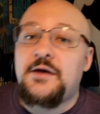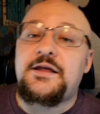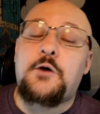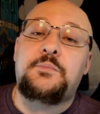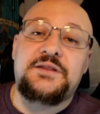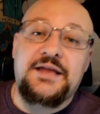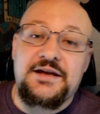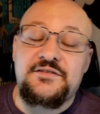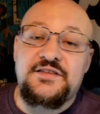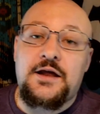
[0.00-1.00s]
Now,
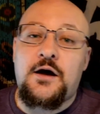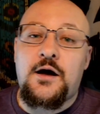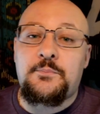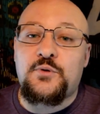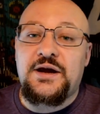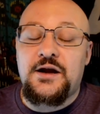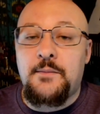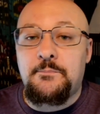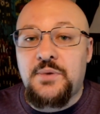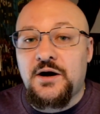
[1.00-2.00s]
planes that operate
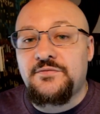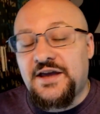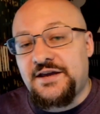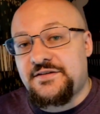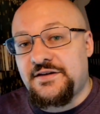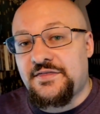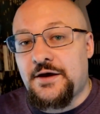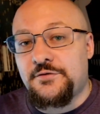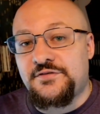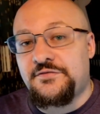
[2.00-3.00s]
above
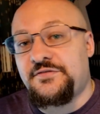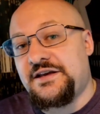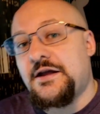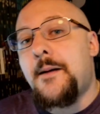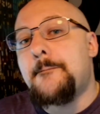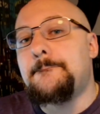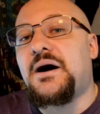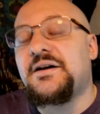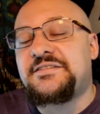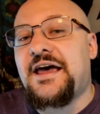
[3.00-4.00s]
18,000 feet
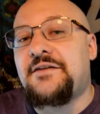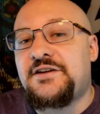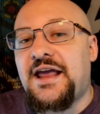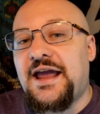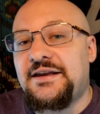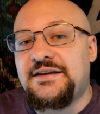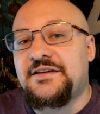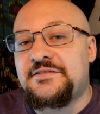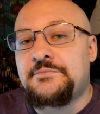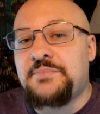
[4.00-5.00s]
must have an
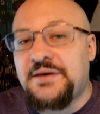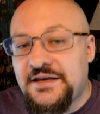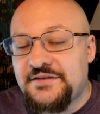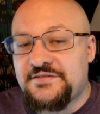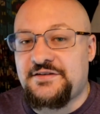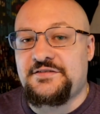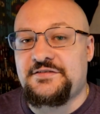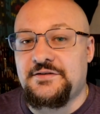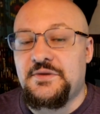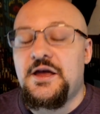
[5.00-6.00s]
ADSB
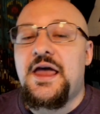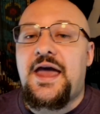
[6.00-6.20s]
system,